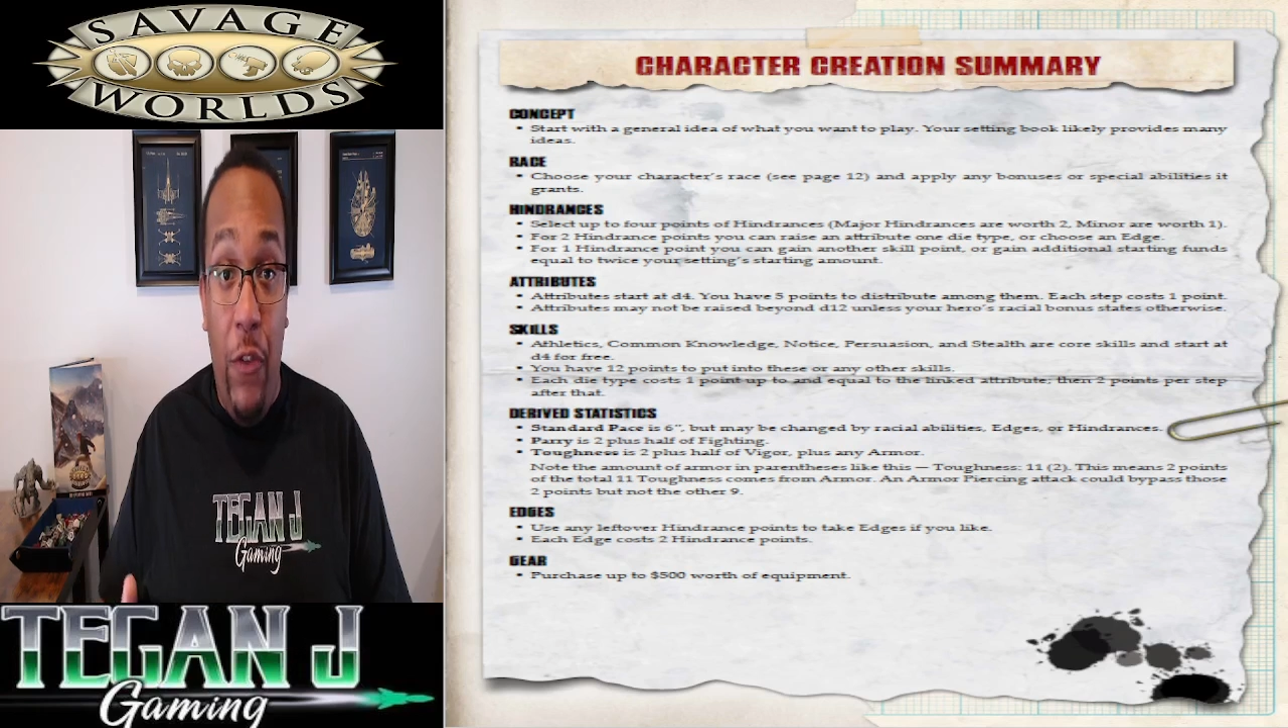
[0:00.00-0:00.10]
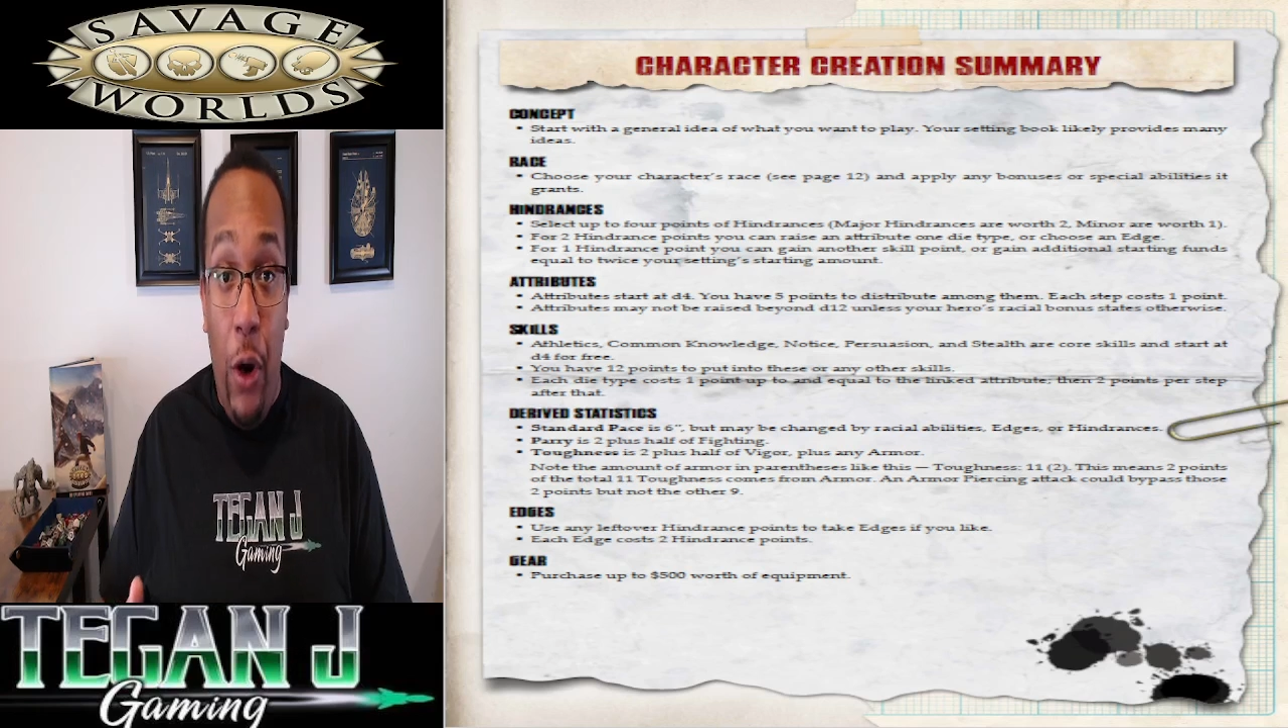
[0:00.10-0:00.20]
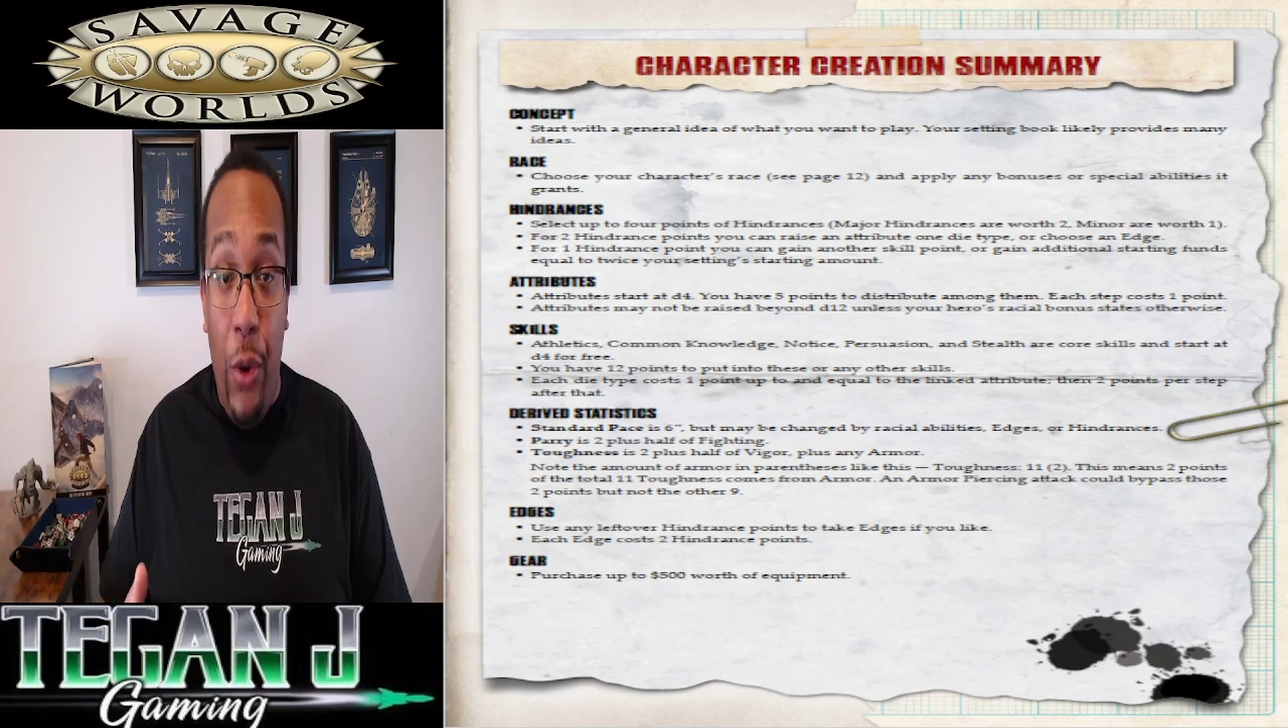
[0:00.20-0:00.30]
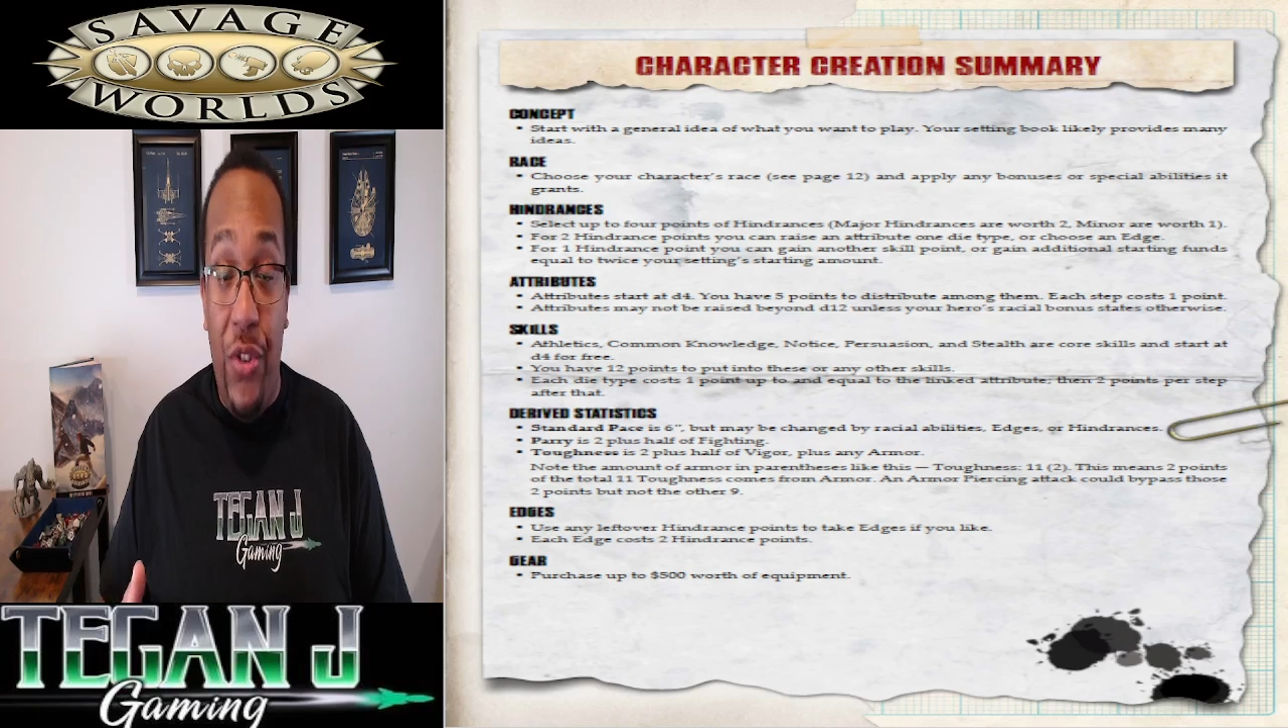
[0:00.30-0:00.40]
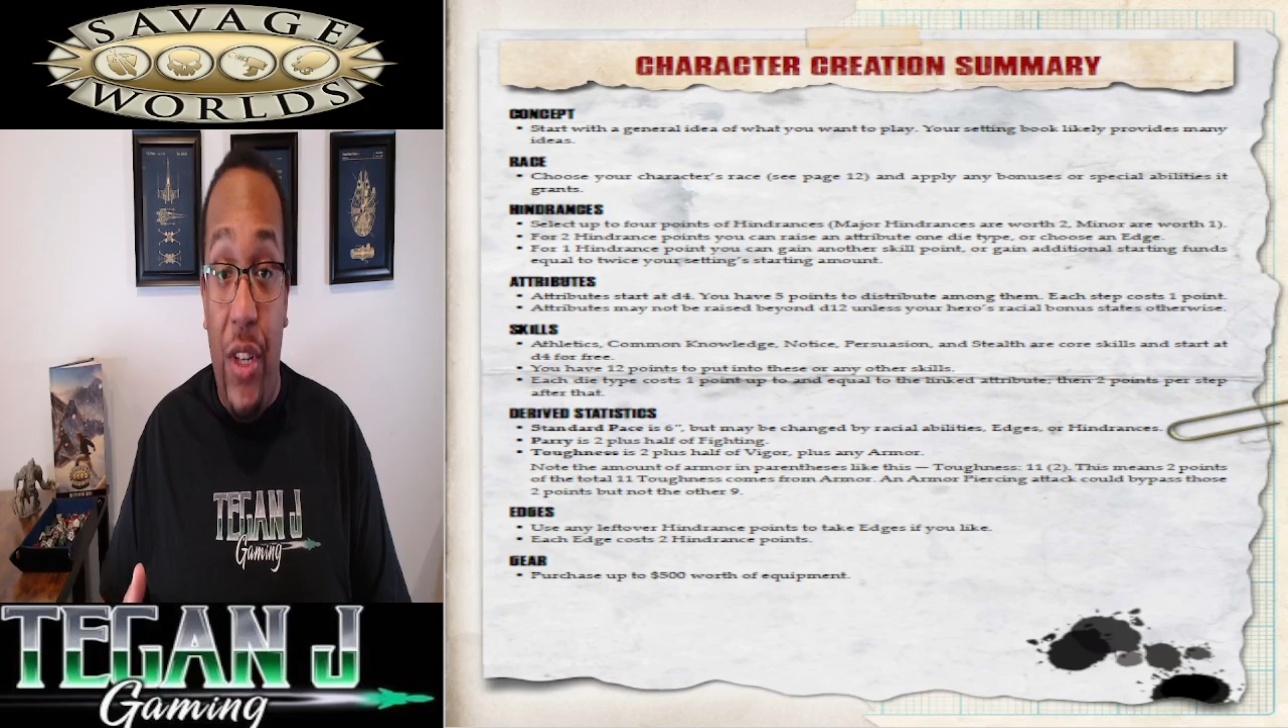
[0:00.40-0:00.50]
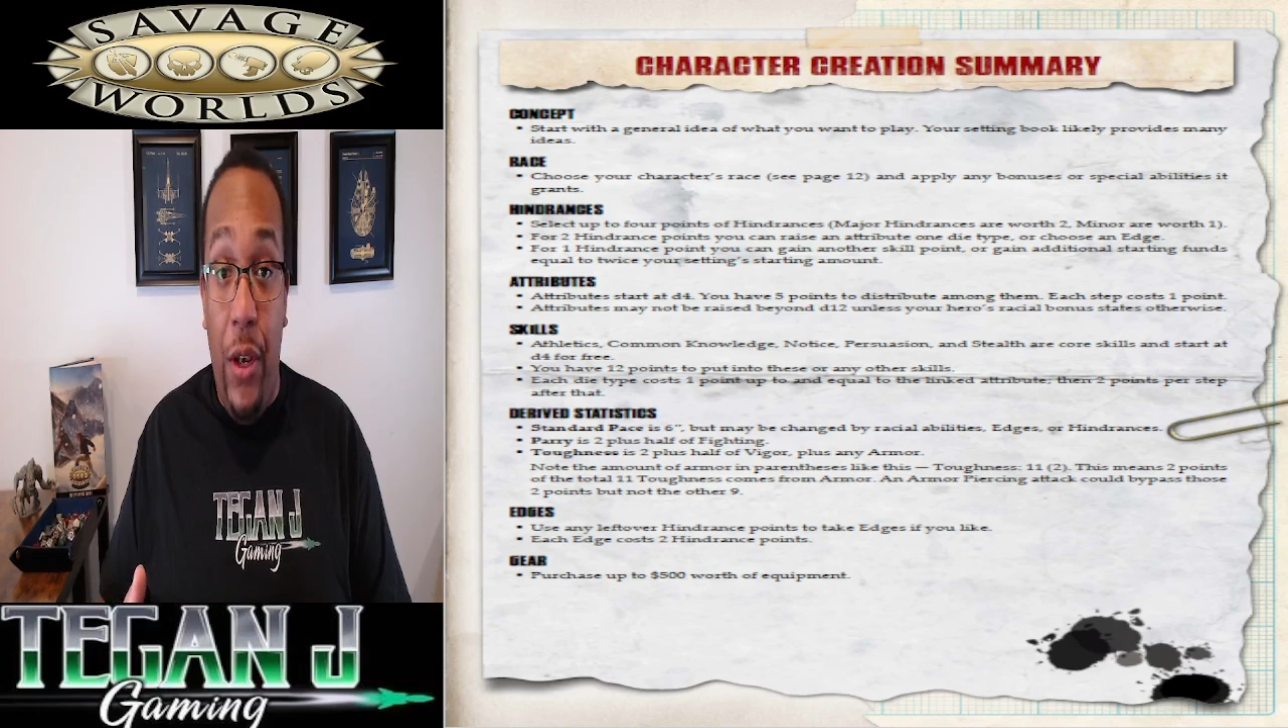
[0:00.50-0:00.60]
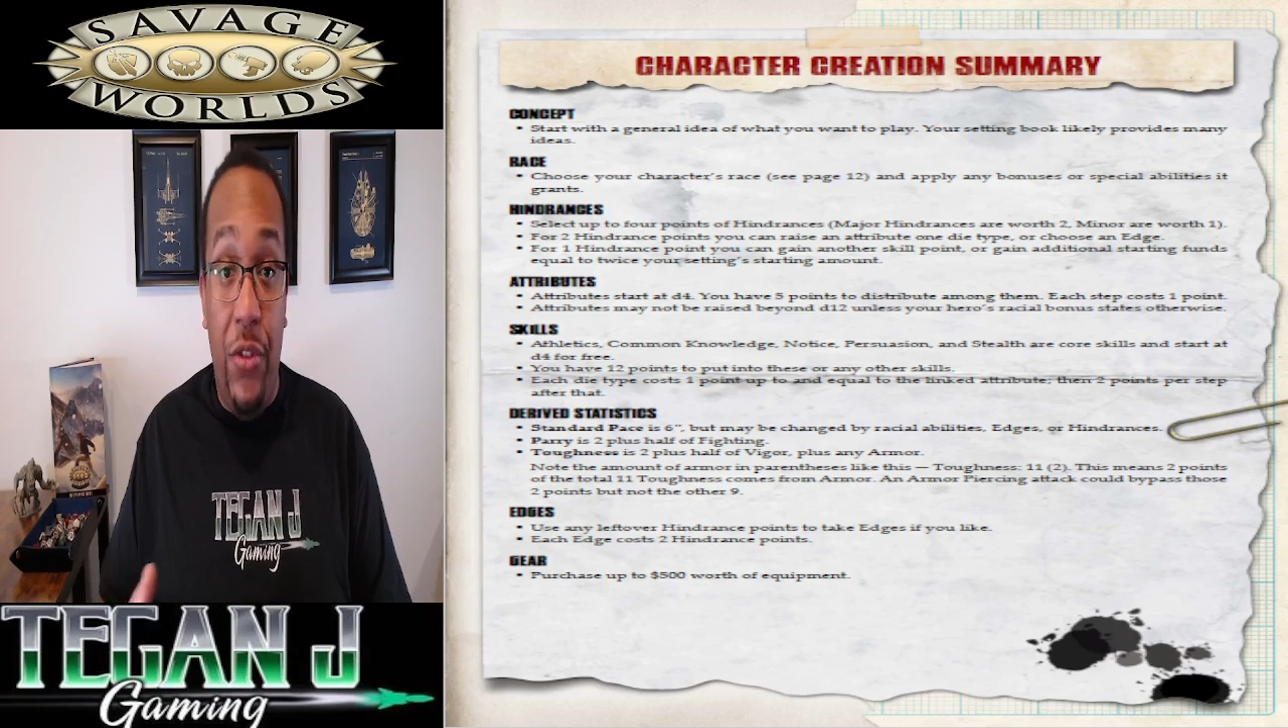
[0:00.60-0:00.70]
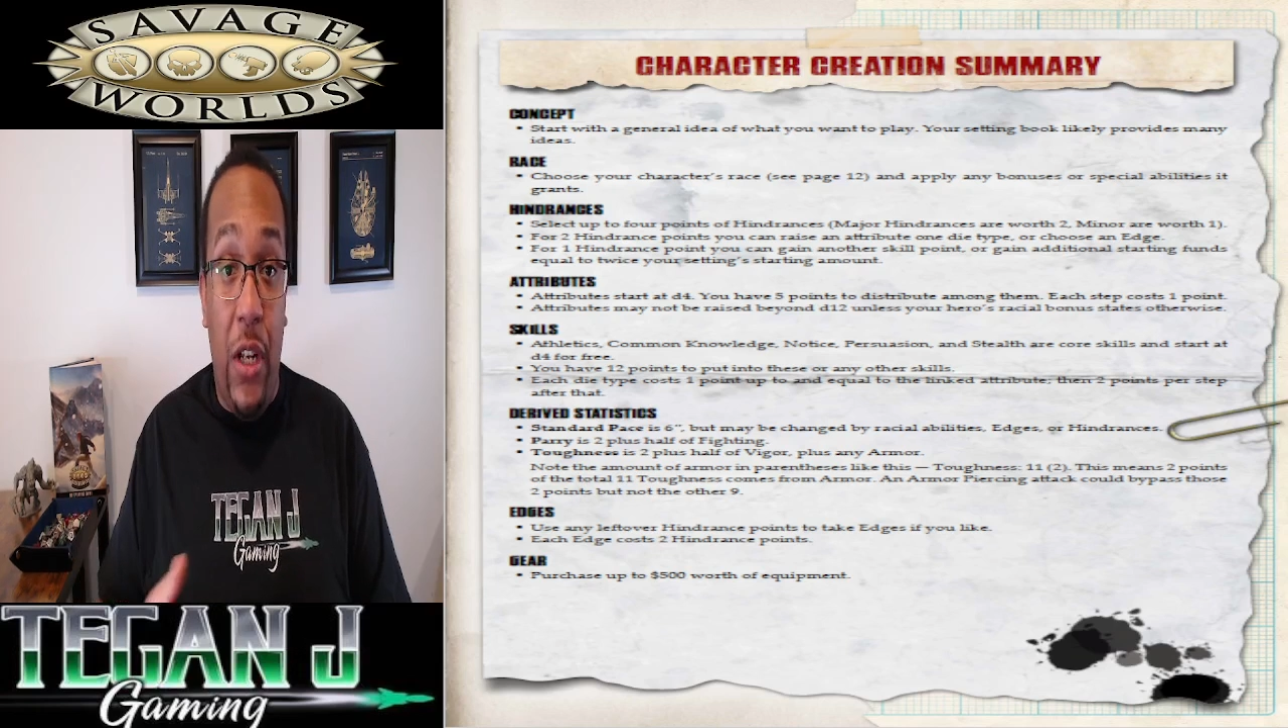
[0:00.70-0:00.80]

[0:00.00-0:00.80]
Varro's skills